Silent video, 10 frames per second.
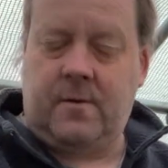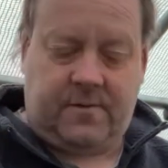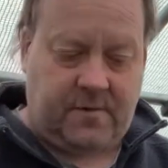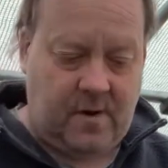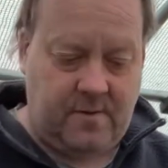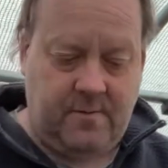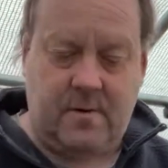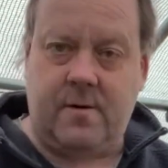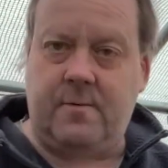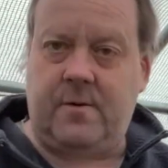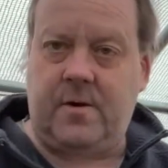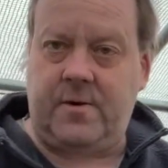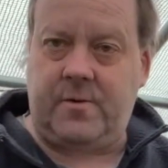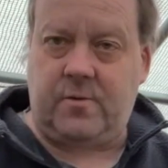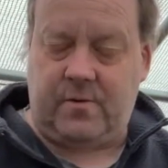So I'm going to
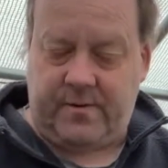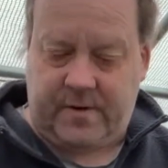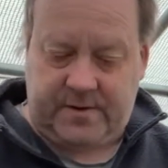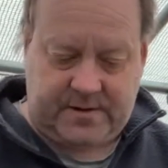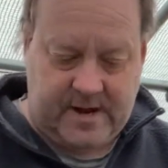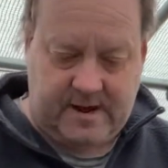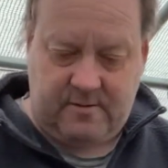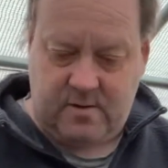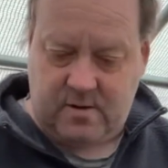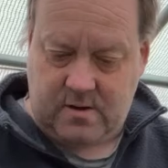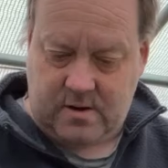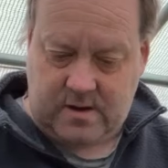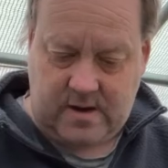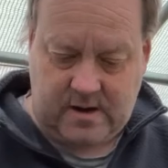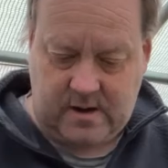do all these now
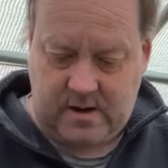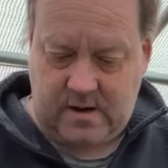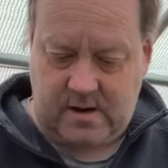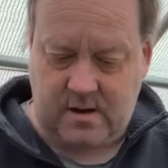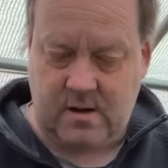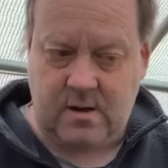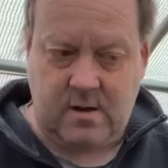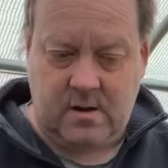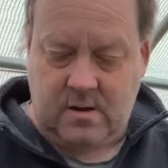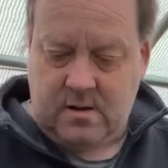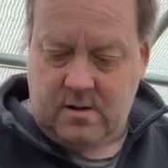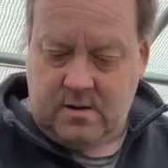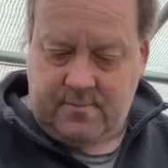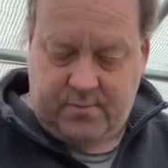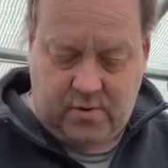and then
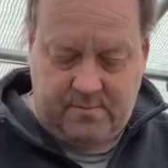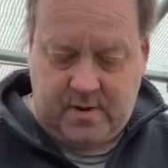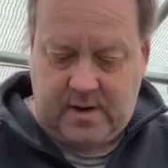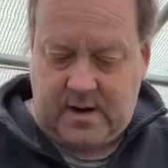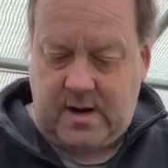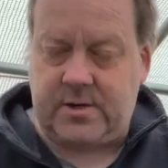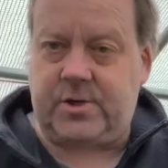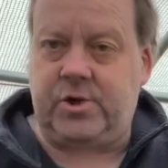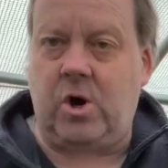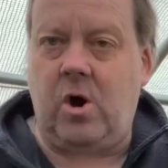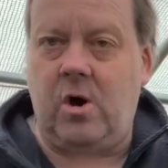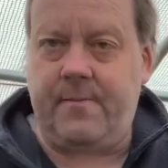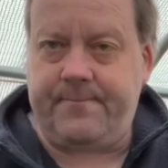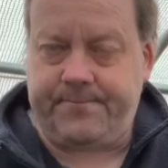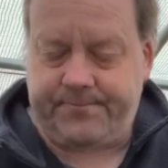put them in a glass jar
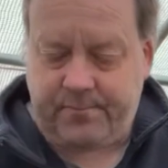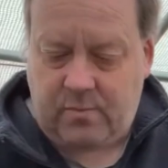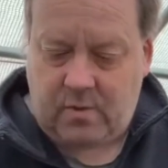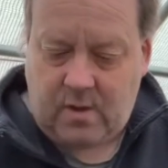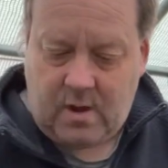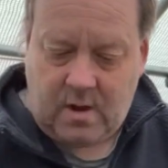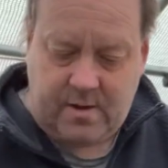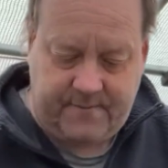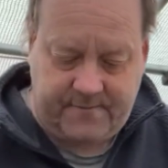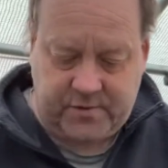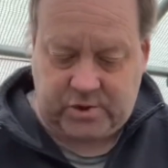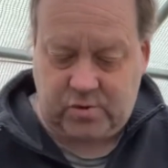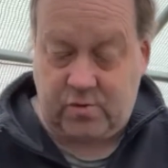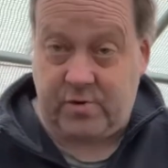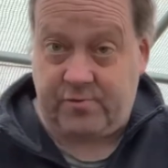for
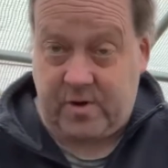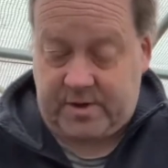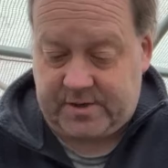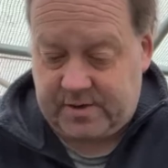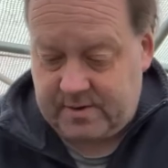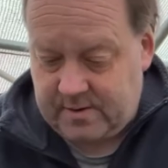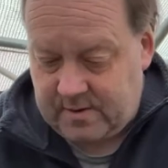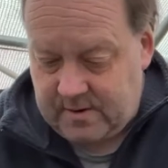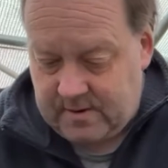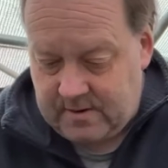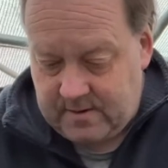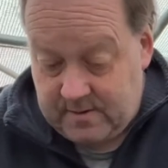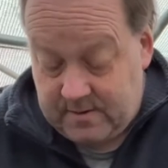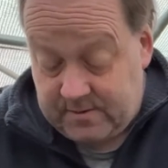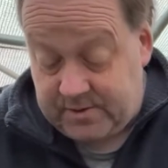storage, ready to
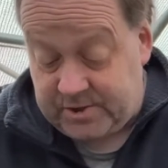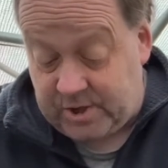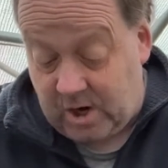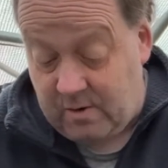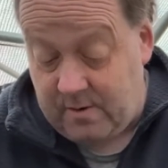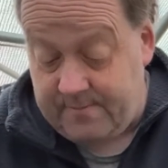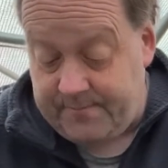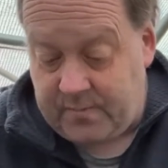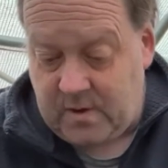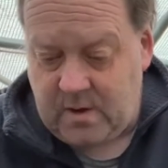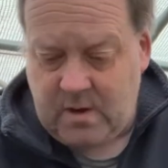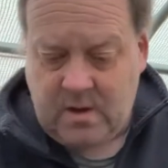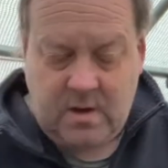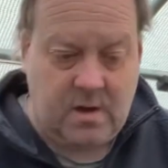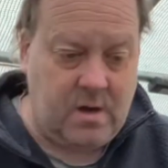sow.
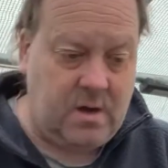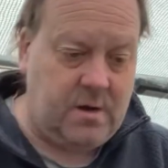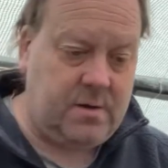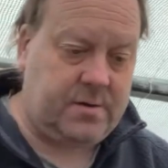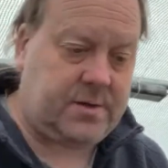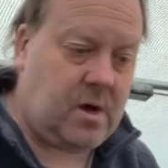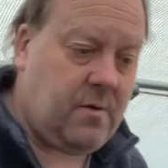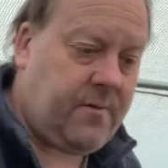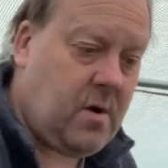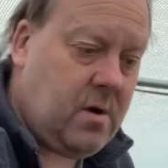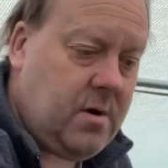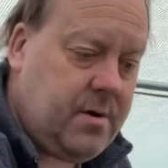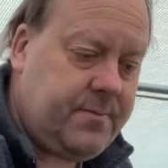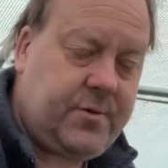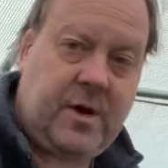So I've got a
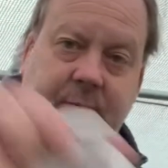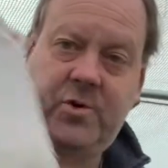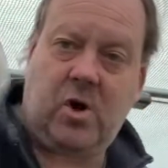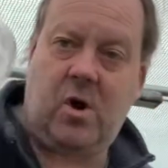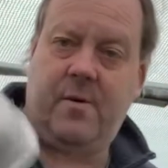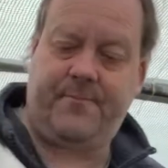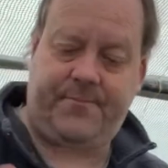jam jar.